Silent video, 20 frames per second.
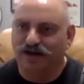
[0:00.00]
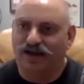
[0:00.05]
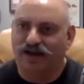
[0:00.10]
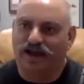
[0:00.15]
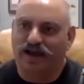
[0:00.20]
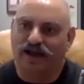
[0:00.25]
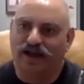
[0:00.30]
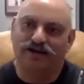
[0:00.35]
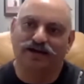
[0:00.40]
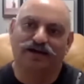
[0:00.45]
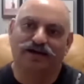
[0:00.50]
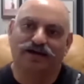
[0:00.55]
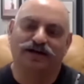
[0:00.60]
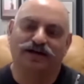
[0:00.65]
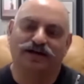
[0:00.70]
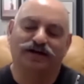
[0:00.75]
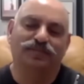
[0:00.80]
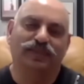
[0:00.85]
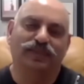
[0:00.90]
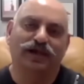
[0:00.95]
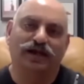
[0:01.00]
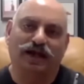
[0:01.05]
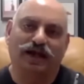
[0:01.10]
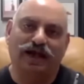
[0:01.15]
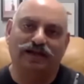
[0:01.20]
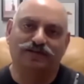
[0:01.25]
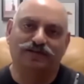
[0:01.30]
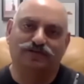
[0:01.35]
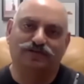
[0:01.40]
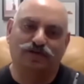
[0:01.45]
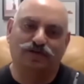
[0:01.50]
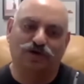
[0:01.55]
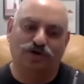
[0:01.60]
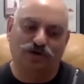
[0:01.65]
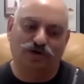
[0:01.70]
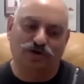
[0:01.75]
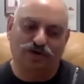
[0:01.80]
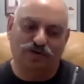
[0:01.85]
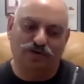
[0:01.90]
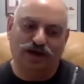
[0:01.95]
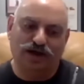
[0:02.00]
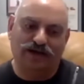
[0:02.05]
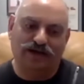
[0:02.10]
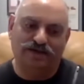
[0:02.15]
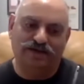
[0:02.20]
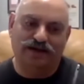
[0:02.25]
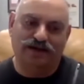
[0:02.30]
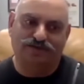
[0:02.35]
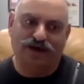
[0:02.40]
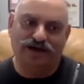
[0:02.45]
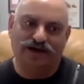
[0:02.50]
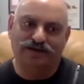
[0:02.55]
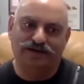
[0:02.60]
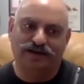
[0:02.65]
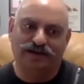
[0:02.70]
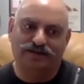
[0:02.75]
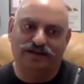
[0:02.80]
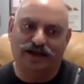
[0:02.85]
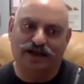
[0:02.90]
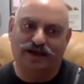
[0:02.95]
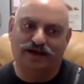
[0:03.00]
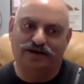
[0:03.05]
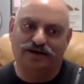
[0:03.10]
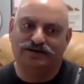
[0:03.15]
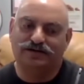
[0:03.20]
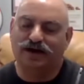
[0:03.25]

And so I find that they're